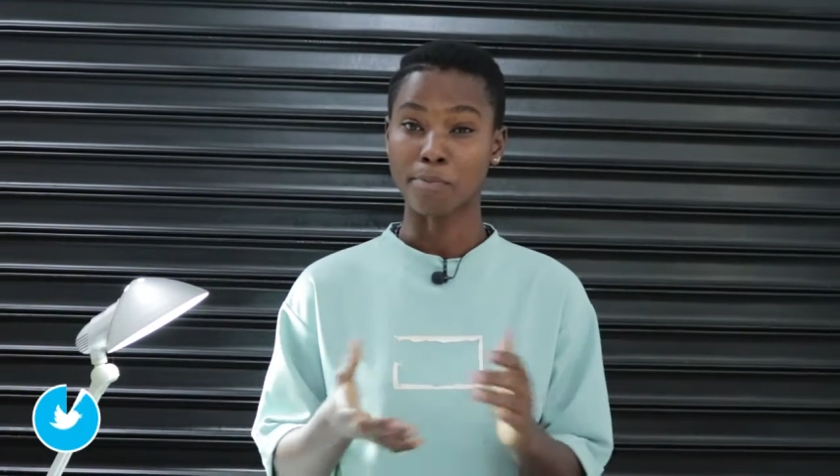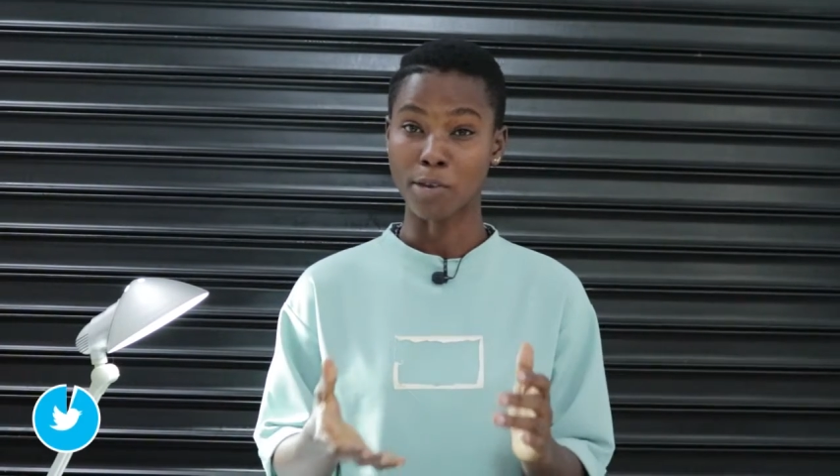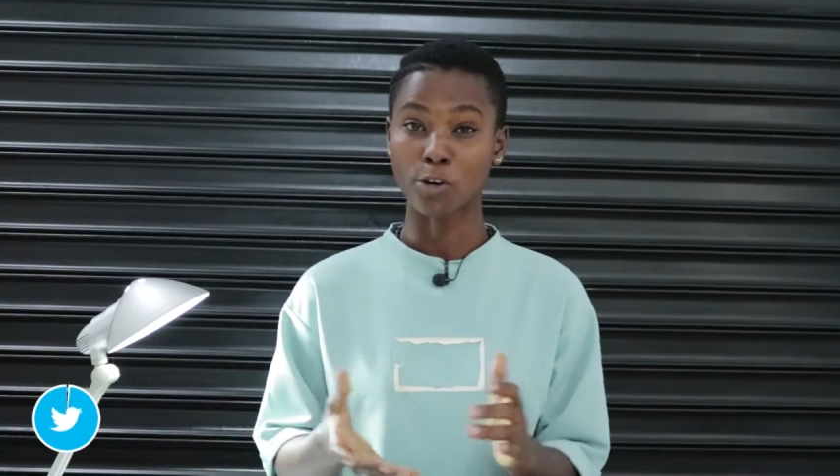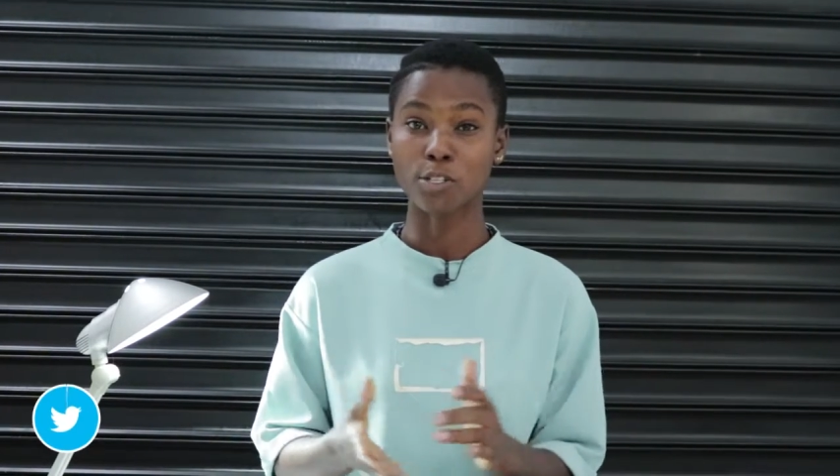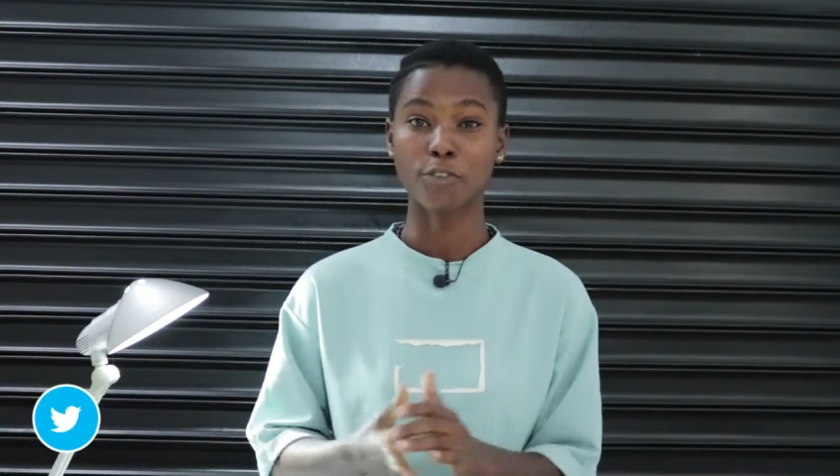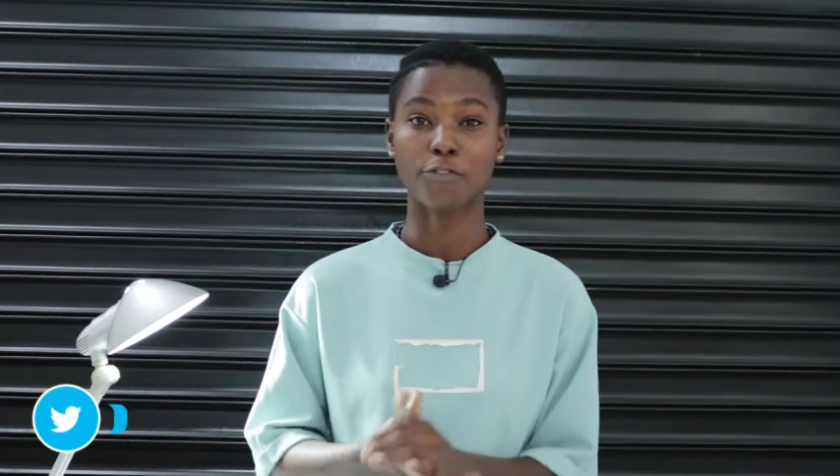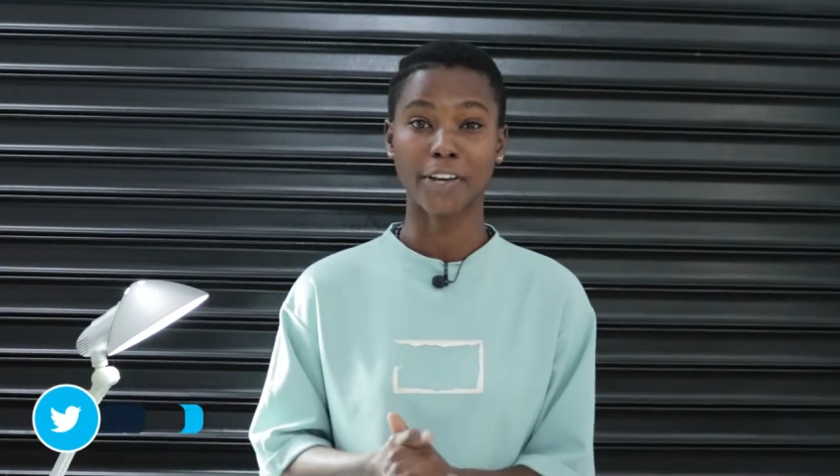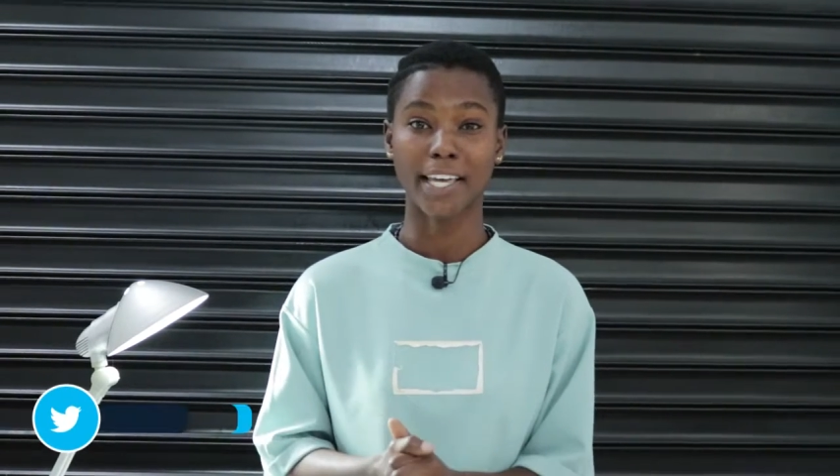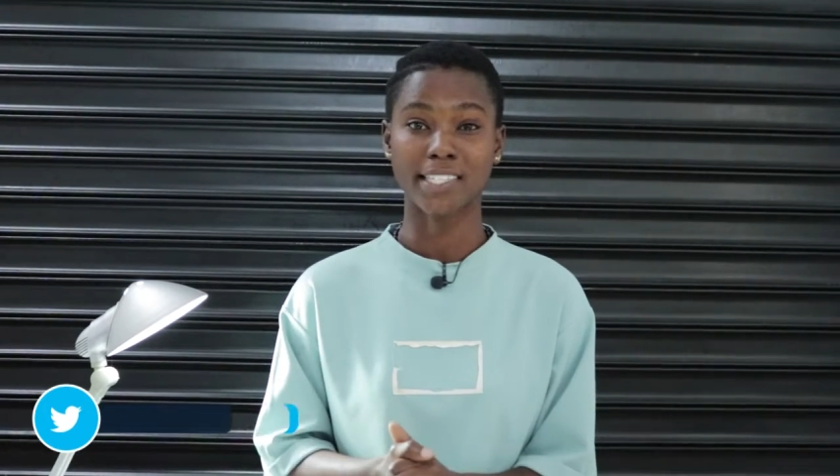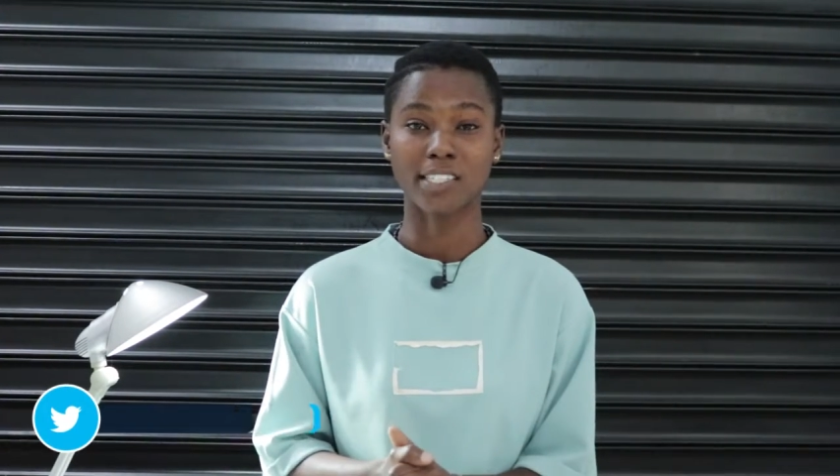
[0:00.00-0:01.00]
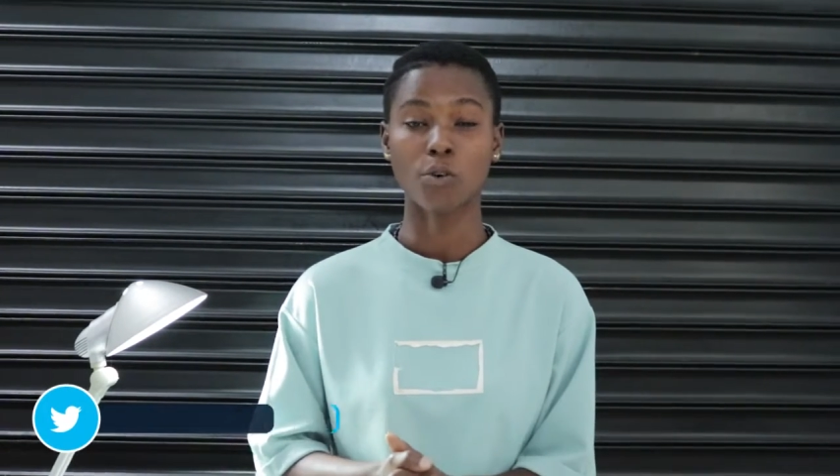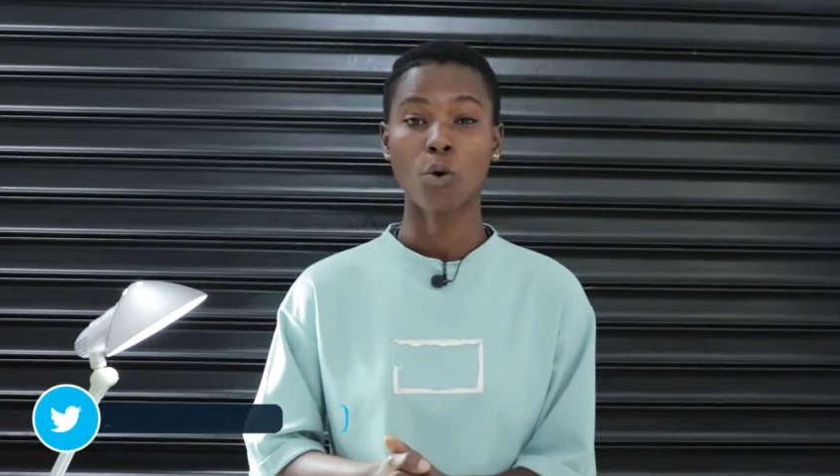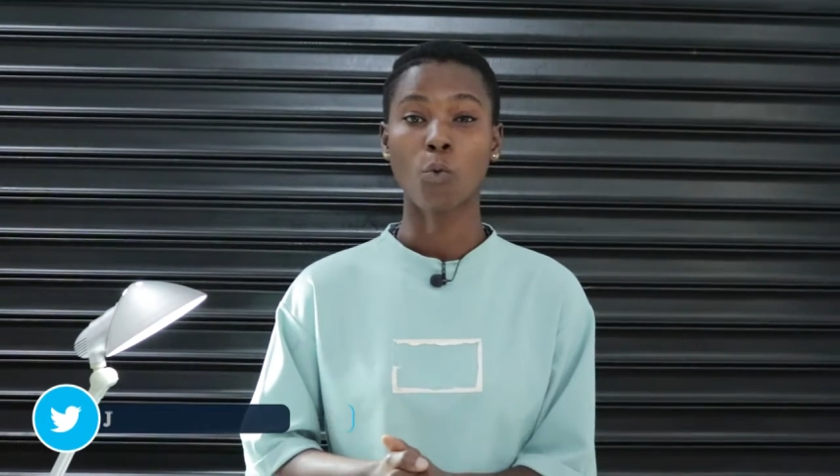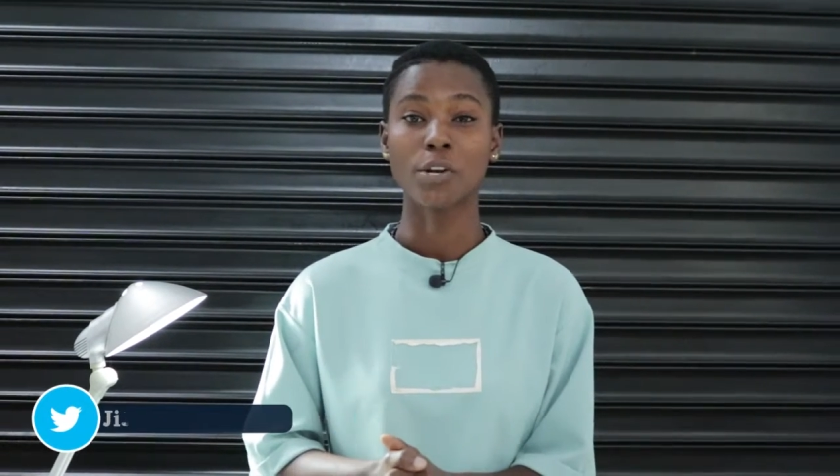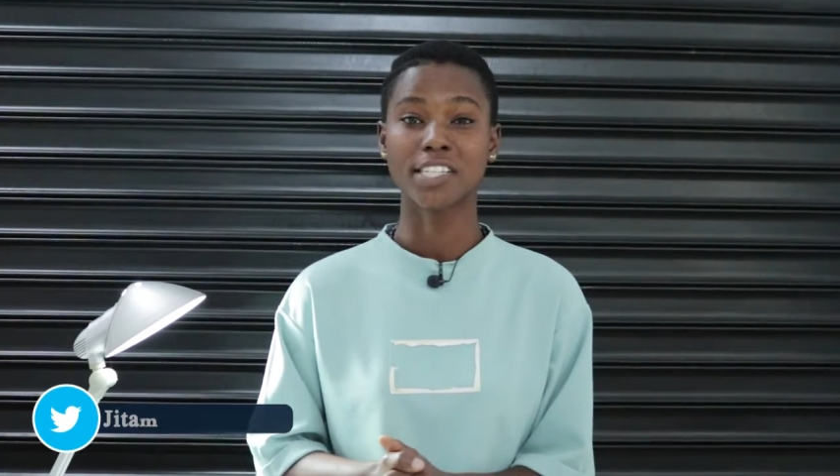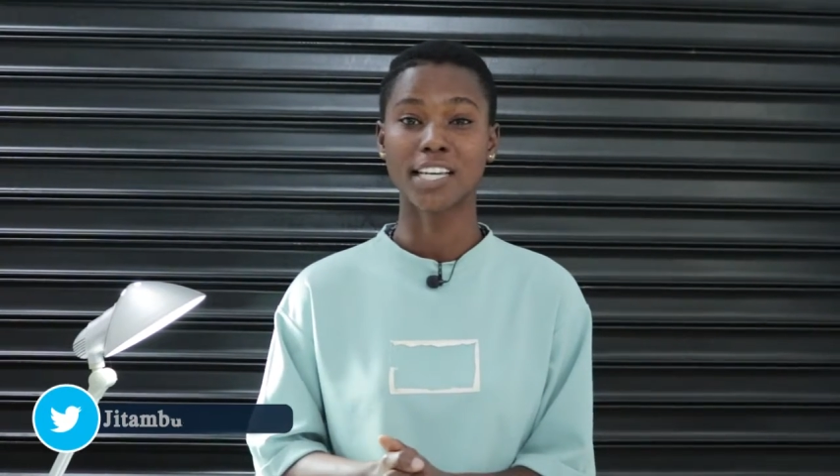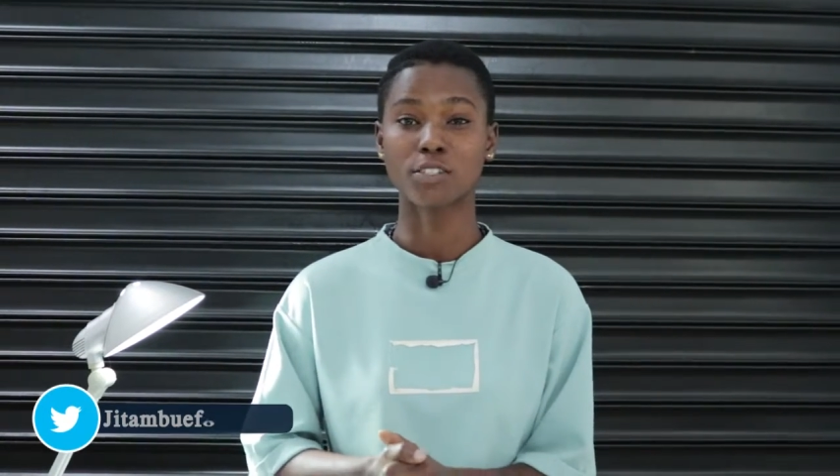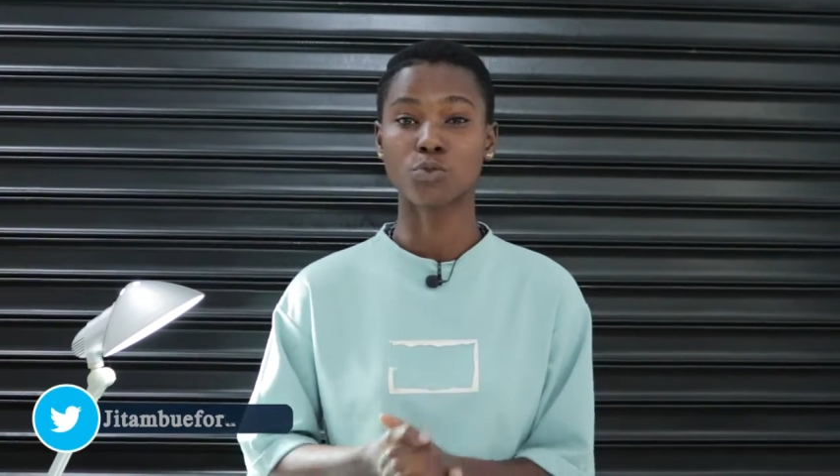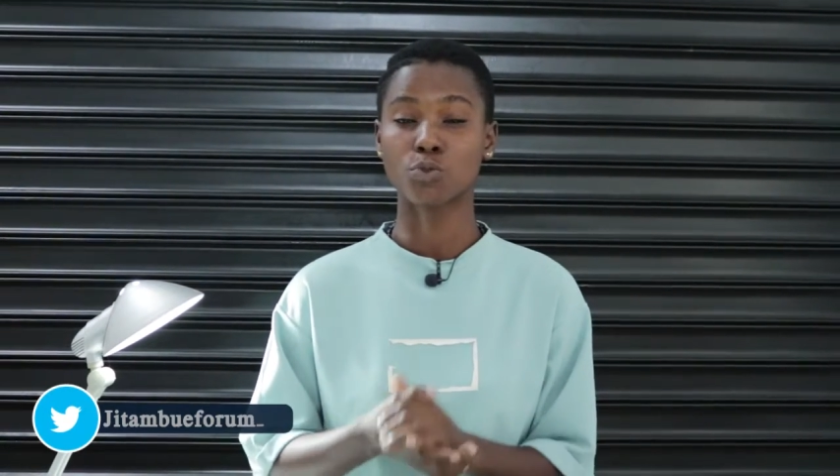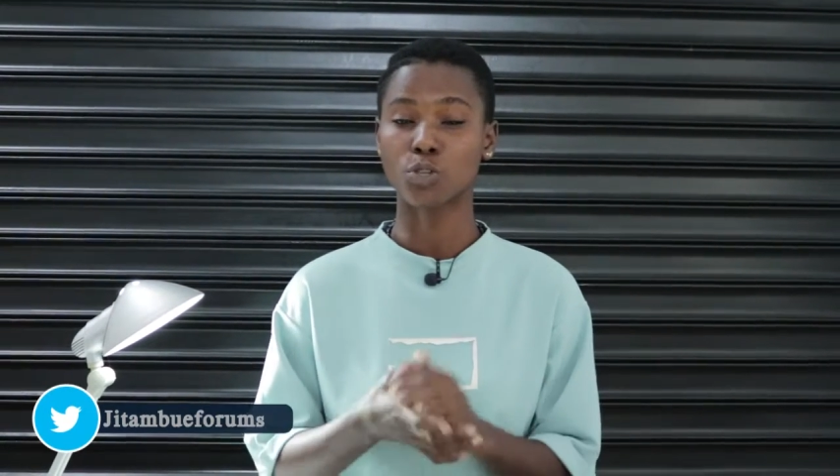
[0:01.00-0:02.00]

because of forgetting, we tend to